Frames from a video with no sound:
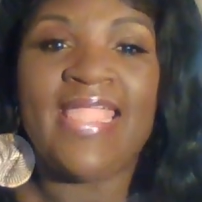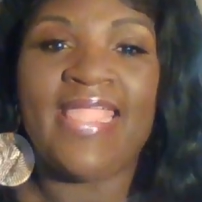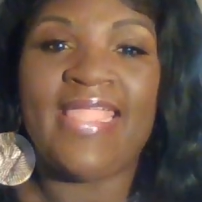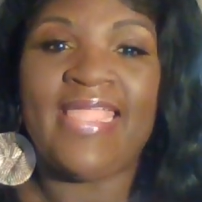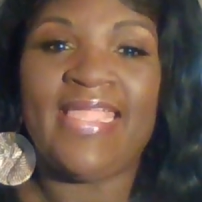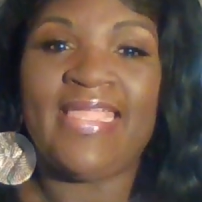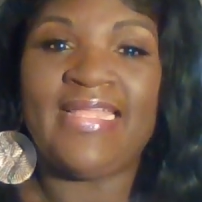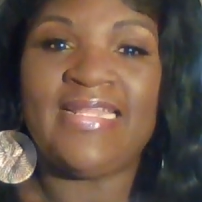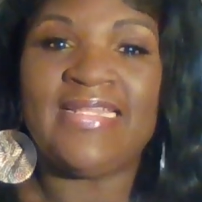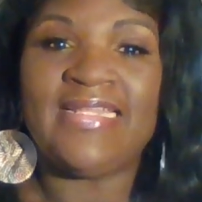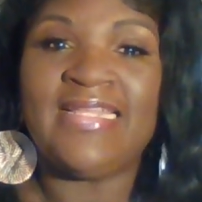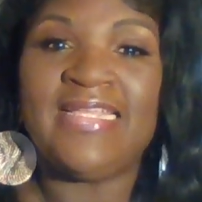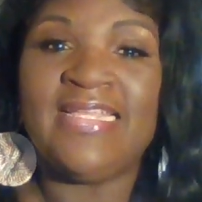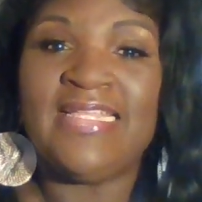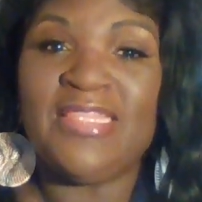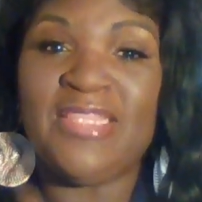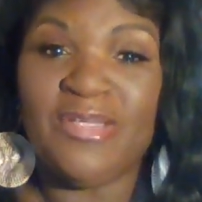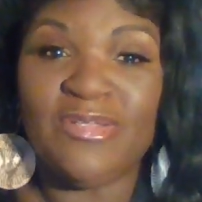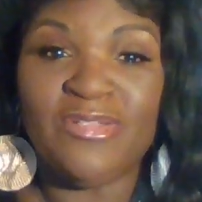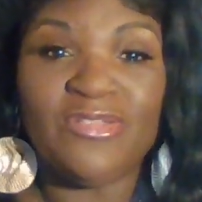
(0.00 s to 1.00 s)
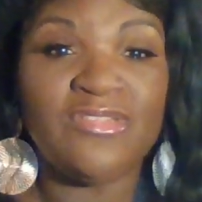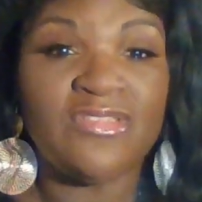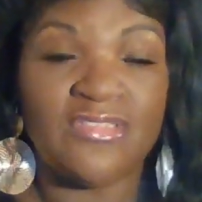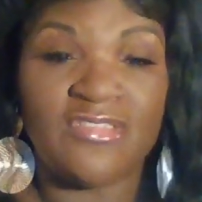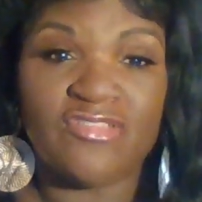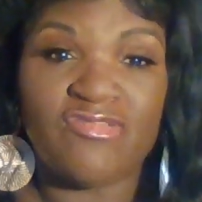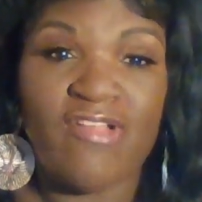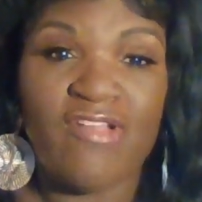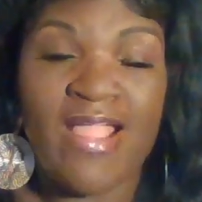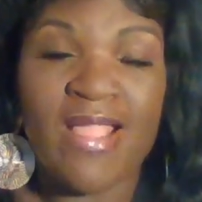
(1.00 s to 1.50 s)
And those
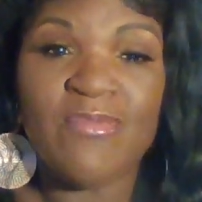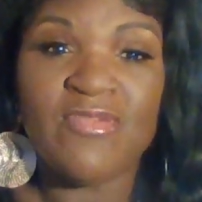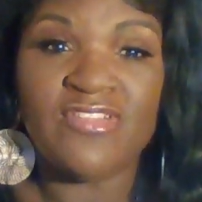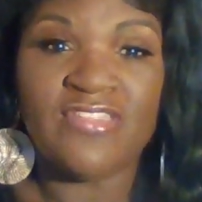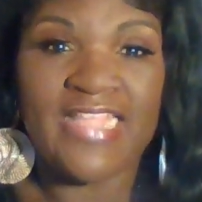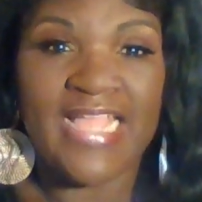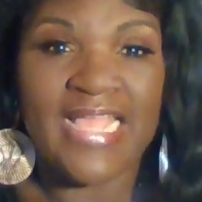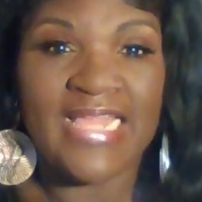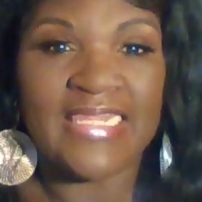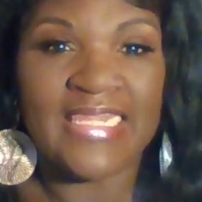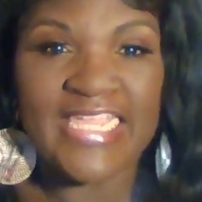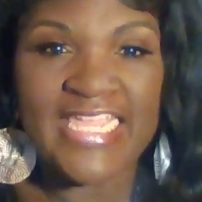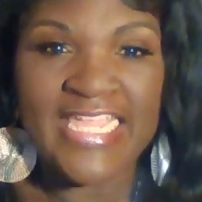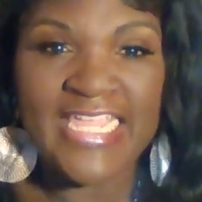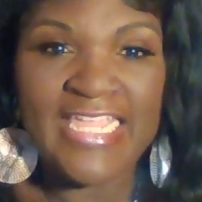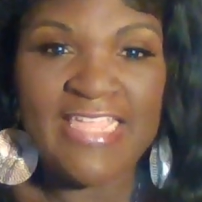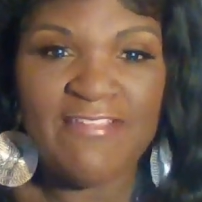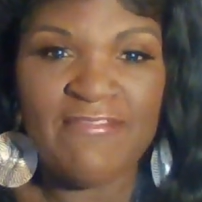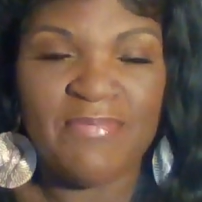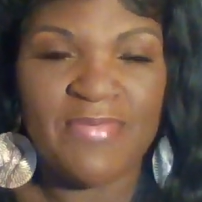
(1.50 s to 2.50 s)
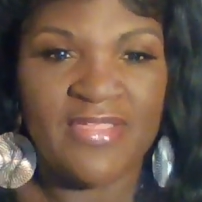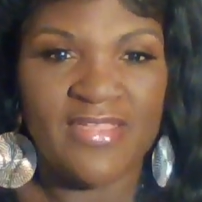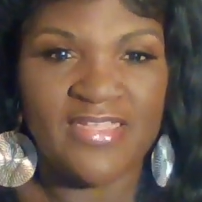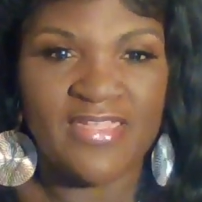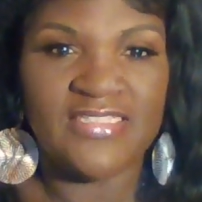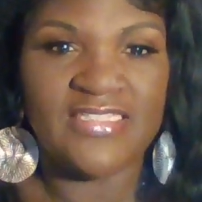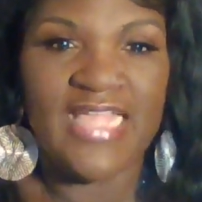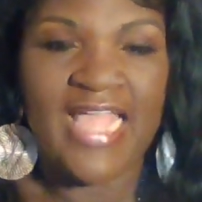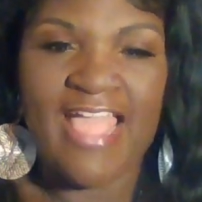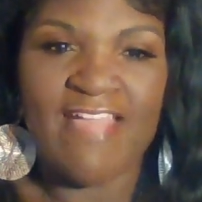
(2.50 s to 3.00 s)
subscribers that leave
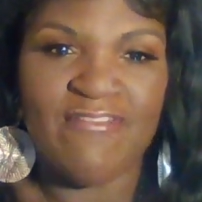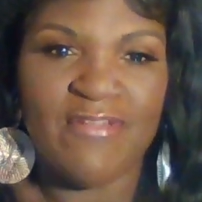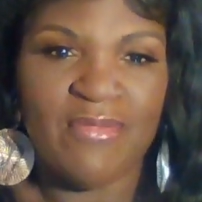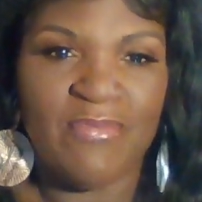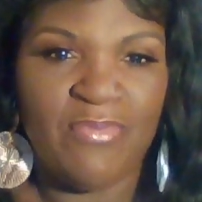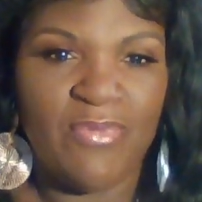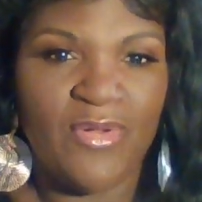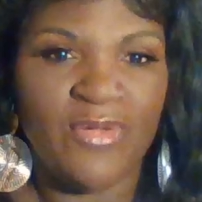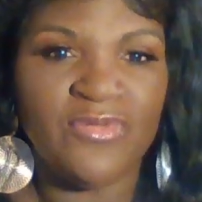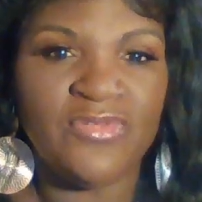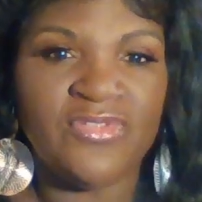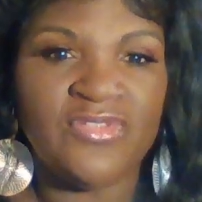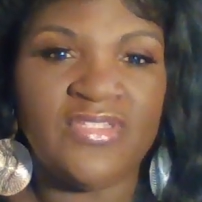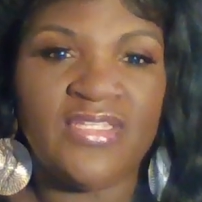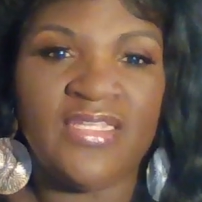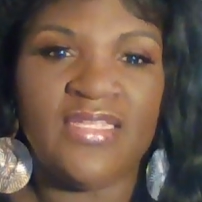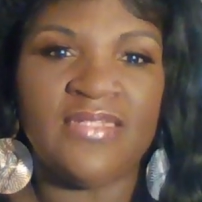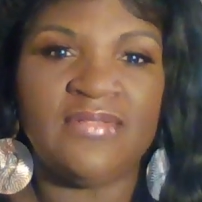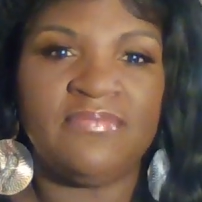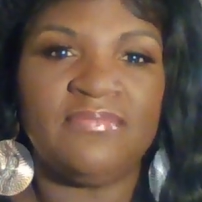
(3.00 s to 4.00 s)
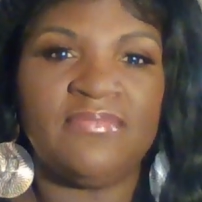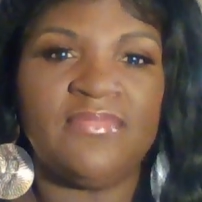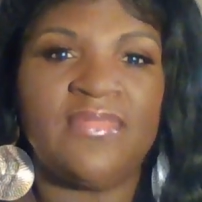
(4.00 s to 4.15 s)
because I haven't posted,